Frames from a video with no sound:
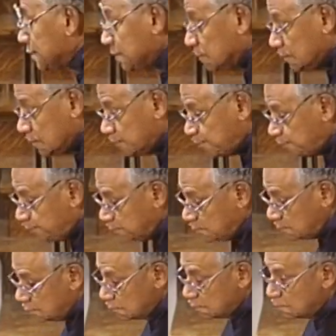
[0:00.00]

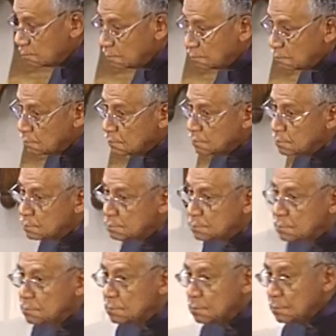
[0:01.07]

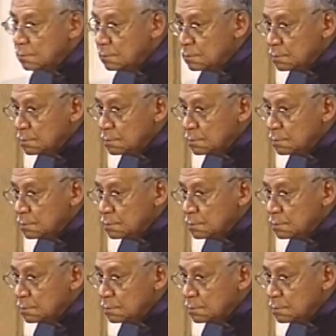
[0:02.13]
(no one is talking)